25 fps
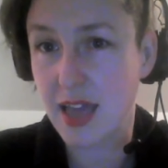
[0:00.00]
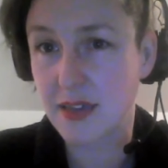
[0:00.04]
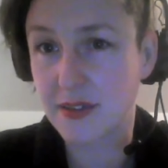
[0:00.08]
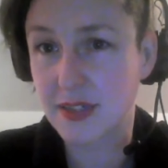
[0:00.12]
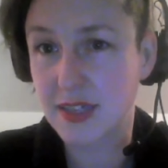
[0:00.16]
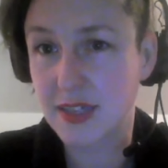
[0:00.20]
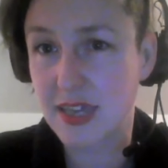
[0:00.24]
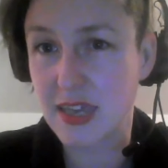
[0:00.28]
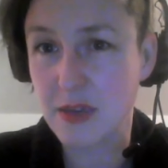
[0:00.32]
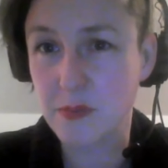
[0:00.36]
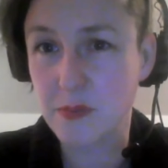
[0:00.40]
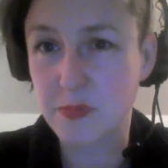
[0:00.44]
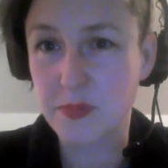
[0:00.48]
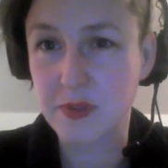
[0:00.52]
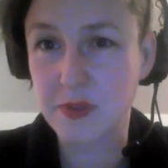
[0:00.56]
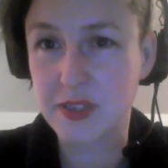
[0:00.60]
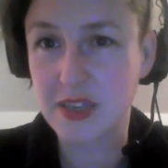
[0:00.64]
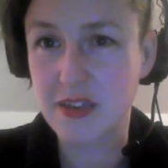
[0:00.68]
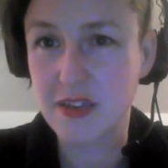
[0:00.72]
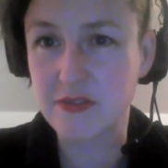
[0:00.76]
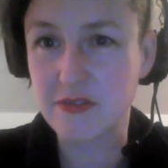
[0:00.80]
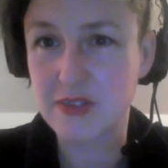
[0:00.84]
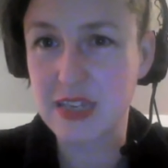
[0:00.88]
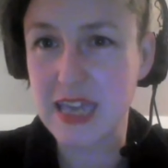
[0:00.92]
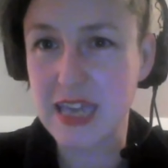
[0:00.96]

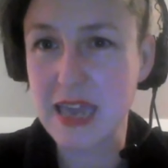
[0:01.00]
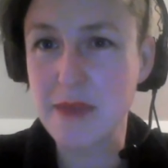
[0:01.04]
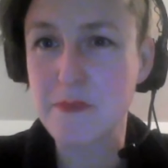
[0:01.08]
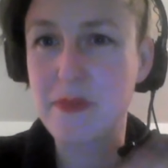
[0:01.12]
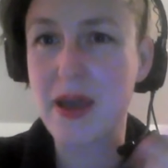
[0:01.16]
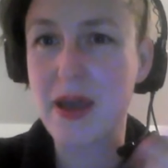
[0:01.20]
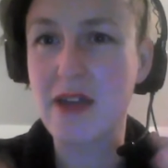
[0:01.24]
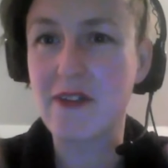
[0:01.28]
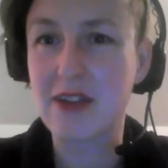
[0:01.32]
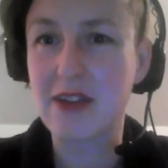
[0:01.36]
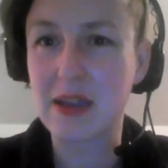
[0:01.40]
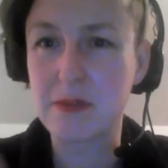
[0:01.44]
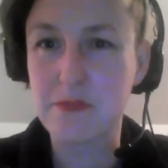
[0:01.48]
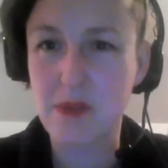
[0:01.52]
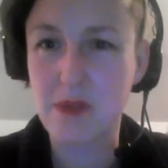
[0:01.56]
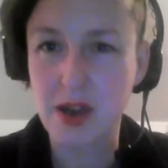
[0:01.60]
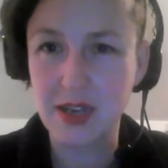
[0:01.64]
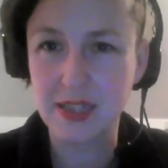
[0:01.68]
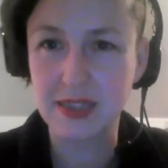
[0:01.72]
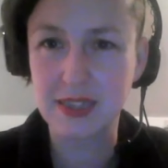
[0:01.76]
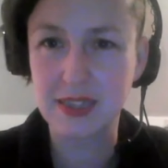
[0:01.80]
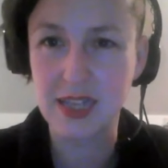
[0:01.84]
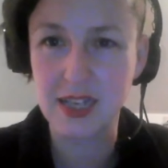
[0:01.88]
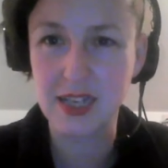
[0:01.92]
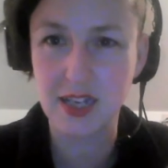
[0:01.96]
keep bearing in
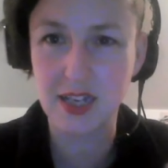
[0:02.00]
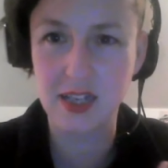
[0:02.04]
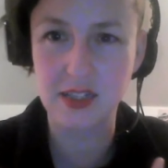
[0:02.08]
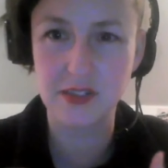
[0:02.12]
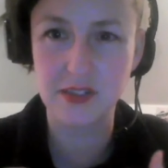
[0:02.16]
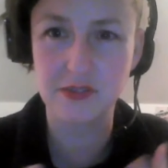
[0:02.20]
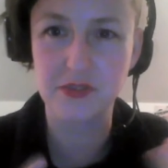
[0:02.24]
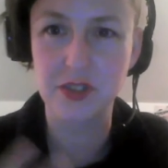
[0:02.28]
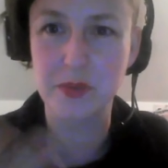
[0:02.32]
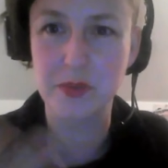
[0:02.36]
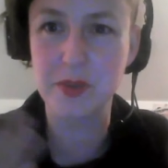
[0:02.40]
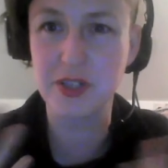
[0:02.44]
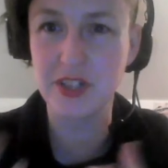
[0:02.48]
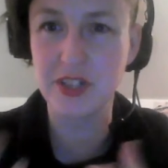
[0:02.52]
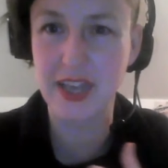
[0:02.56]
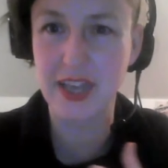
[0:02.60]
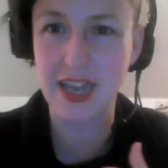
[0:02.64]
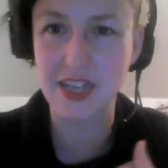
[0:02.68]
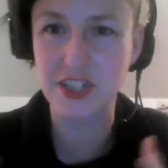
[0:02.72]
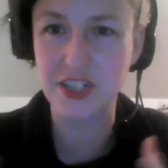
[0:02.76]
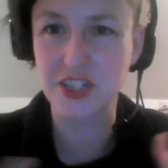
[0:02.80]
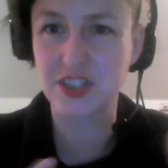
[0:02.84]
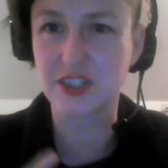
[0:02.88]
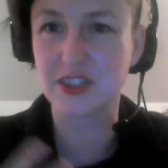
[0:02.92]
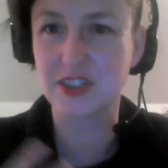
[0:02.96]
mind that kind of
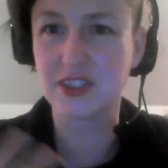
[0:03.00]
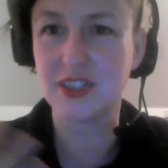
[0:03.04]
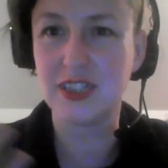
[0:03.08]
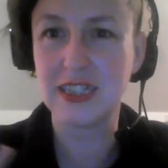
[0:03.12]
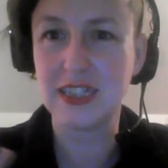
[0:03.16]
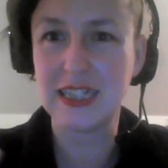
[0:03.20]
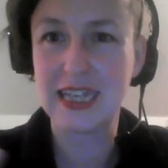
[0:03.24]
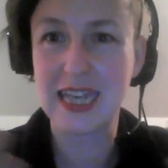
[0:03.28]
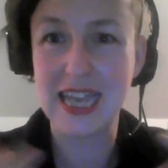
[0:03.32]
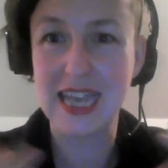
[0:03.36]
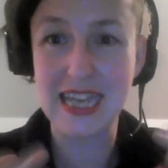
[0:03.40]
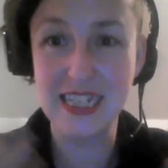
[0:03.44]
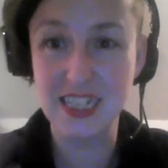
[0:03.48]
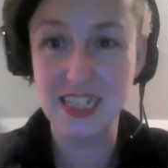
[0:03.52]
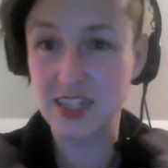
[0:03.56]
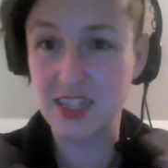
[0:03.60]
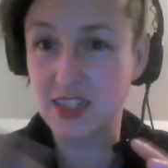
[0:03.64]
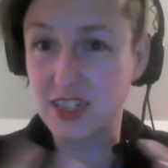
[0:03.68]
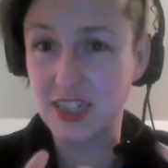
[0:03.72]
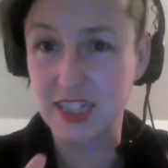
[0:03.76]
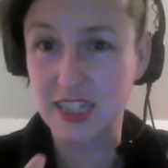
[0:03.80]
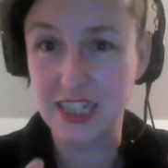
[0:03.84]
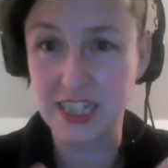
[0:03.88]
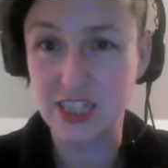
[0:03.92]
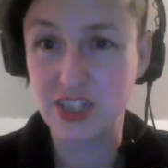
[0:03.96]
communication
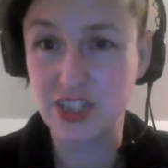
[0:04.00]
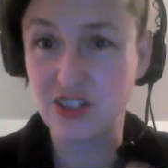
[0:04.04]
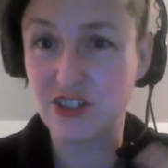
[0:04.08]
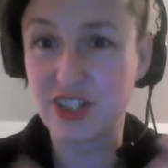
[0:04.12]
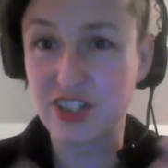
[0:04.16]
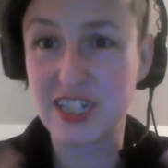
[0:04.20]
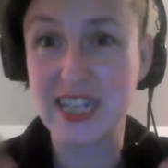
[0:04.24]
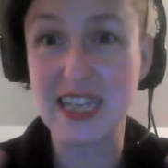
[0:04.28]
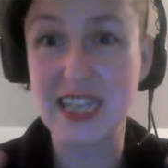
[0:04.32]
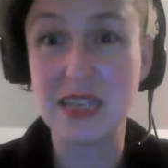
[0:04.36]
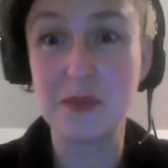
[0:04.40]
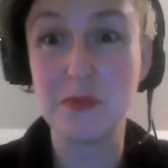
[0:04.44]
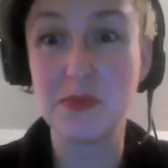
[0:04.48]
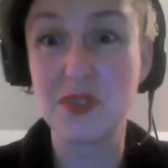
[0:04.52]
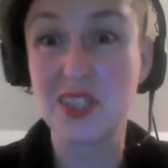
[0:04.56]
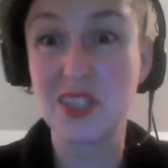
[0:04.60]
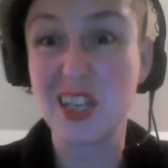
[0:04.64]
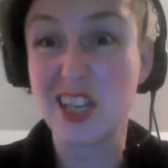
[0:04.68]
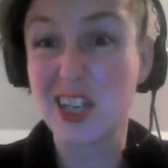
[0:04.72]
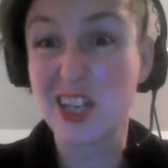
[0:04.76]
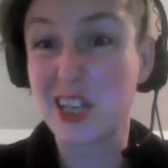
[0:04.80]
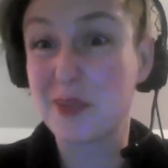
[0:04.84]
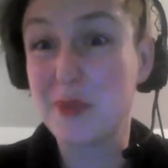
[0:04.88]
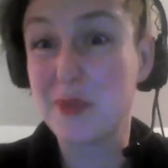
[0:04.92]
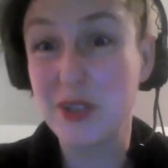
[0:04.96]
internally in your teams,
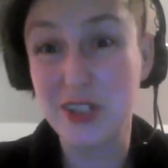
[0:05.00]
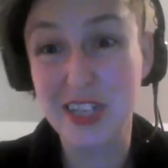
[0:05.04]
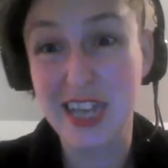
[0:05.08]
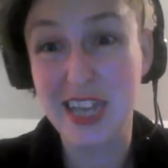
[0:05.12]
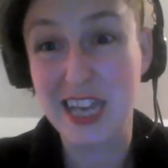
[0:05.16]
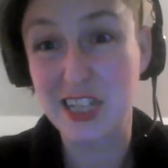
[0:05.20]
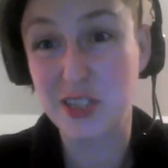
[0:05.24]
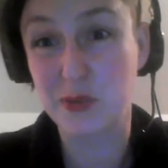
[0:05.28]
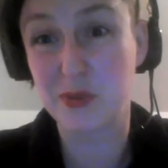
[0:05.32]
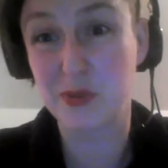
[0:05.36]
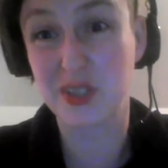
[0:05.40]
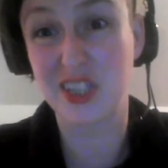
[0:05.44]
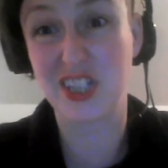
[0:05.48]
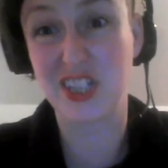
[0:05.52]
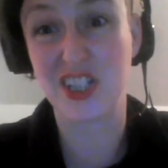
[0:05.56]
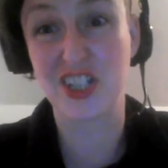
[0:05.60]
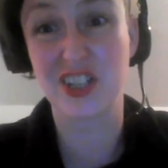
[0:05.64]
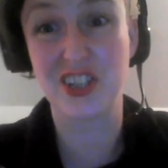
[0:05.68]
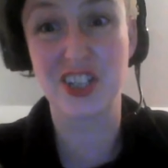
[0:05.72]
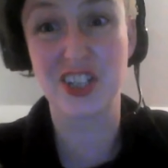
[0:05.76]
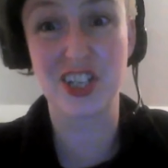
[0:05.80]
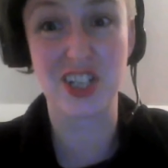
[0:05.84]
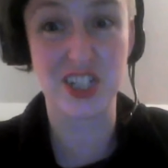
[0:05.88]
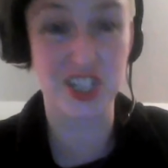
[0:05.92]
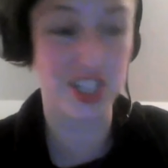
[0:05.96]
communication with each
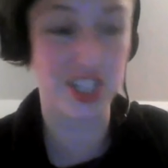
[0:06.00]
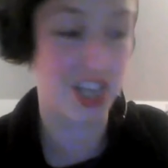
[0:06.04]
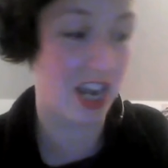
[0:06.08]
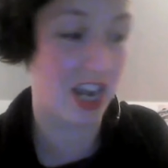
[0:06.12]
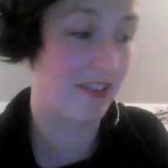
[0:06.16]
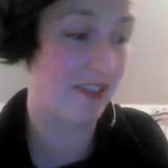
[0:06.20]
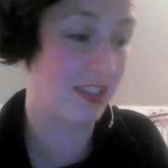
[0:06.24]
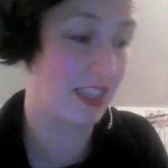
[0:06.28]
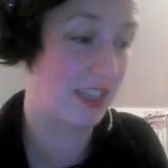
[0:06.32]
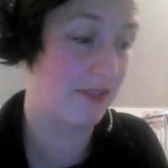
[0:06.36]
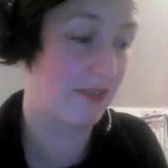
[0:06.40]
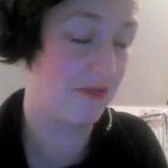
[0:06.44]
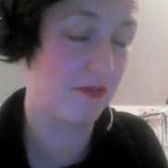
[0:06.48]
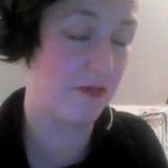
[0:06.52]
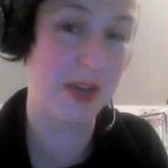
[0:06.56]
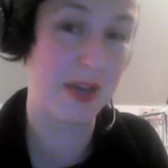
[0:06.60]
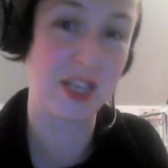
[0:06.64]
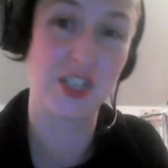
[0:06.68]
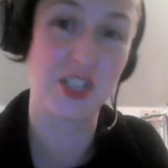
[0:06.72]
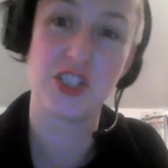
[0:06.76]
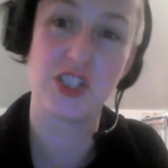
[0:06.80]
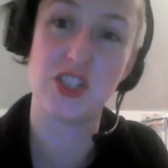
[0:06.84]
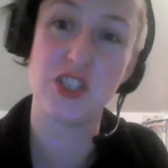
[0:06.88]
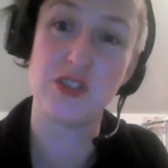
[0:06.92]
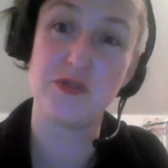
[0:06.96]
other, and sharing the
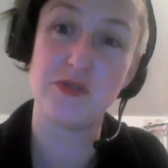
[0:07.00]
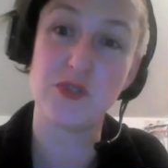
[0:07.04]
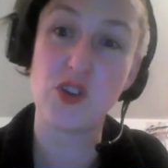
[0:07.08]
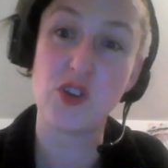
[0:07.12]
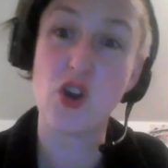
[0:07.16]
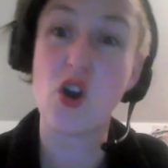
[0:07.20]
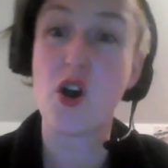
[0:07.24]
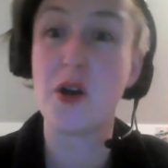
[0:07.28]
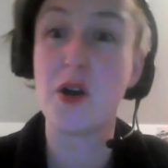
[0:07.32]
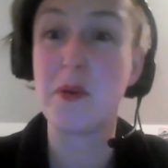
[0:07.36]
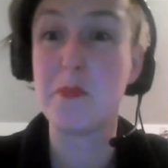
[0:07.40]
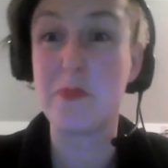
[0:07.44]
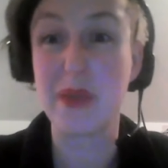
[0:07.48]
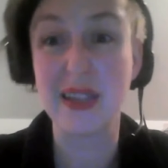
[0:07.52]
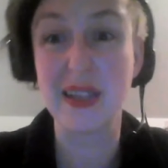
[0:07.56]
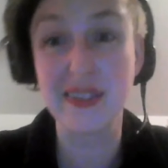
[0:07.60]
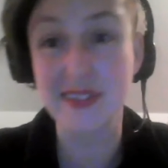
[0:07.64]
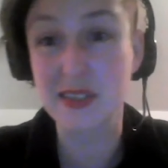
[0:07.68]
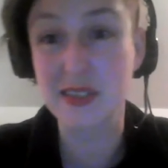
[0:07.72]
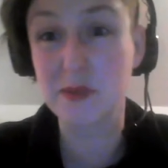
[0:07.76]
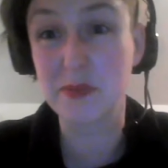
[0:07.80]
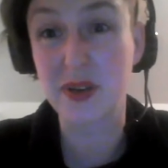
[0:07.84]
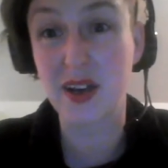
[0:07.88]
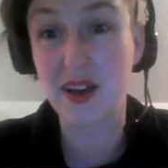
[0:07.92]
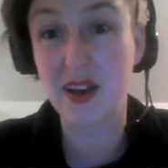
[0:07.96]
information that you've got, and
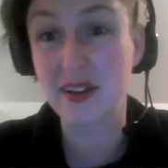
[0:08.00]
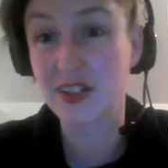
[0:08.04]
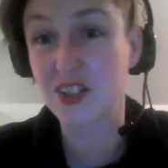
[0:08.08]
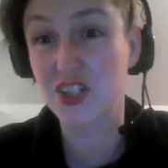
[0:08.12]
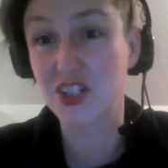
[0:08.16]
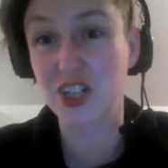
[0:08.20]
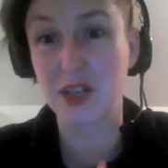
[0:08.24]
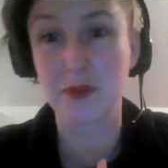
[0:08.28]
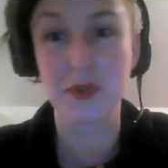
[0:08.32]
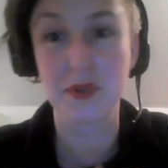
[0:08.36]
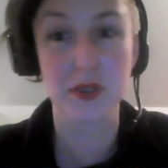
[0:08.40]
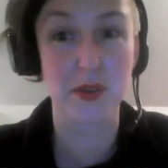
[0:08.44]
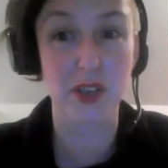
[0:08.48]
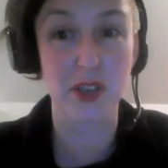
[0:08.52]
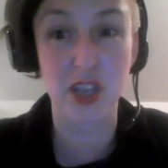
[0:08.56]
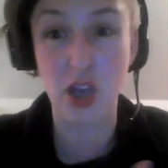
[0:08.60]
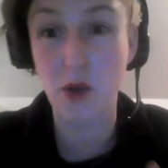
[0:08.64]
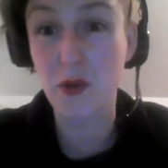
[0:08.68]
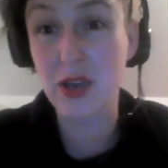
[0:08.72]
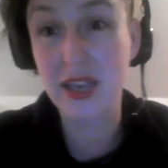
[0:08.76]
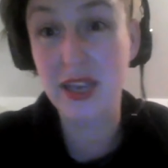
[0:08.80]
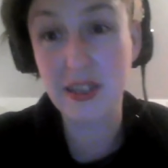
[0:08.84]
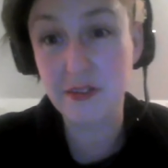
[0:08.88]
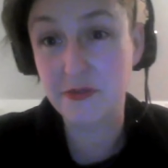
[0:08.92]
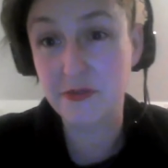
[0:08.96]
building partnerships and
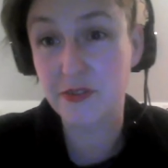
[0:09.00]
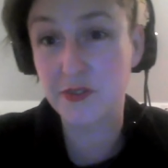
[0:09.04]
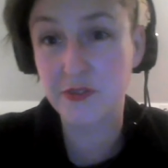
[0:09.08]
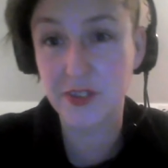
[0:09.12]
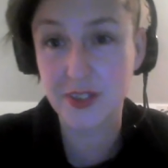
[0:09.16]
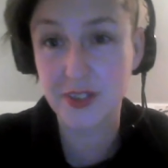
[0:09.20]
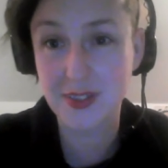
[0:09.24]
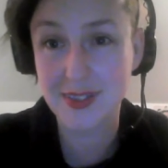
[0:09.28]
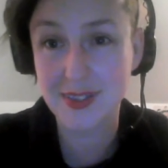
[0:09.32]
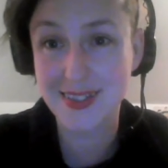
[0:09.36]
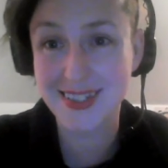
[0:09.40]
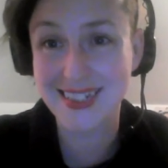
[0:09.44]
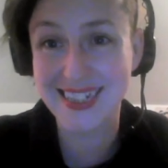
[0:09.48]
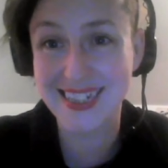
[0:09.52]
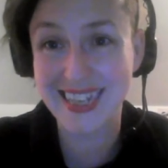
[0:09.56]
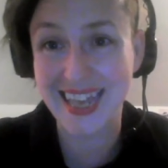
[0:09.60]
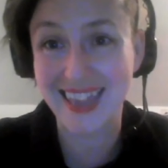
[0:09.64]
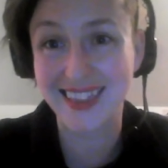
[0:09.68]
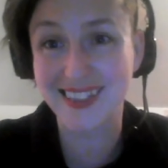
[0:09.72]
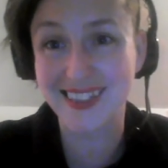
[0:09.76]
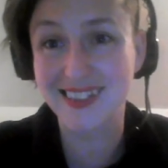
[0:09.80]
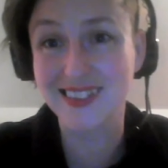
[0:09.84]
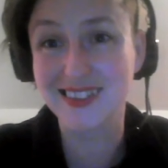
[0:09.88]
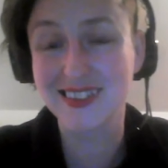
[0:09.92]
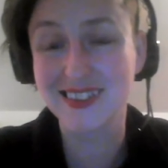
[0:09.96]
going in for funds
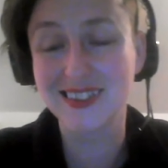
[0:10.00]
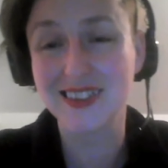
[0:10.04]
together.